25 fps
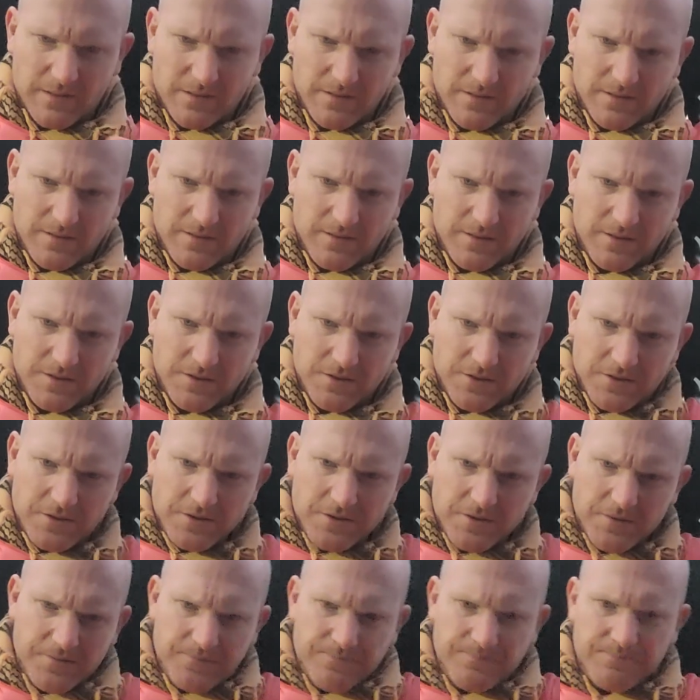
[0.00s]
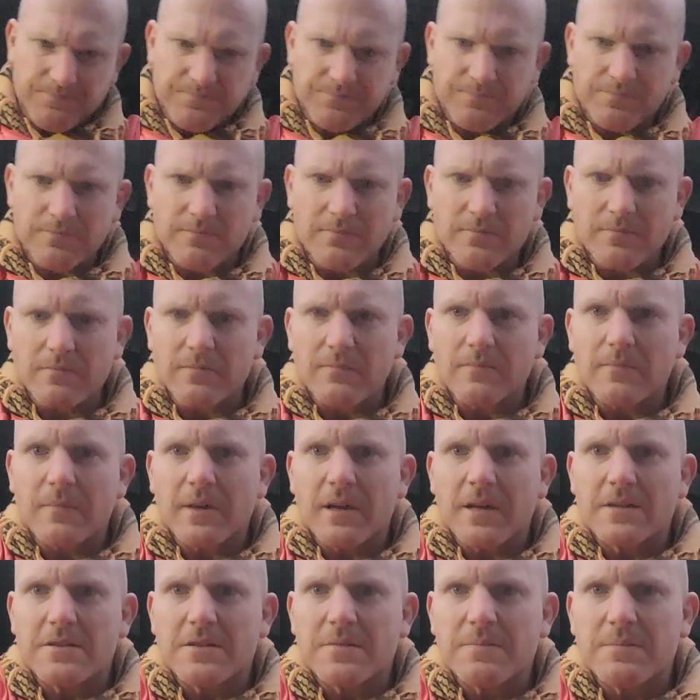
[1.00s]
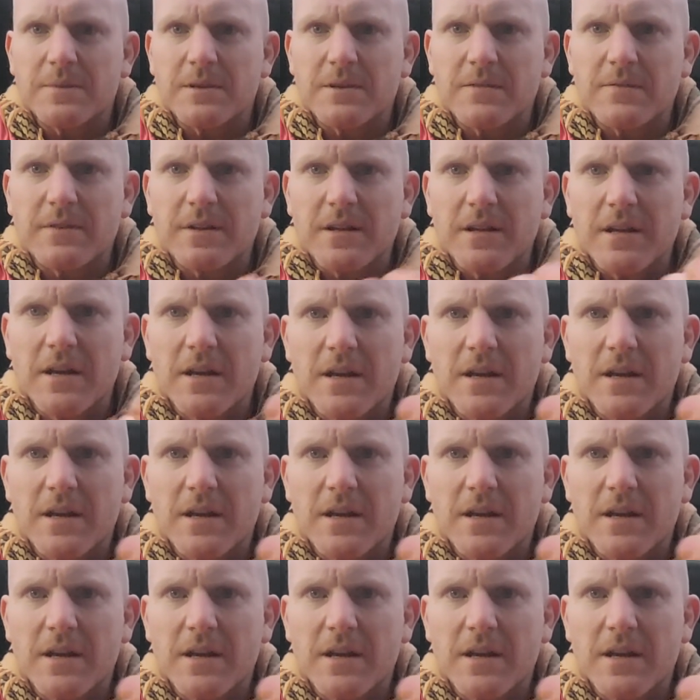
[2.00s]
And they should match up even.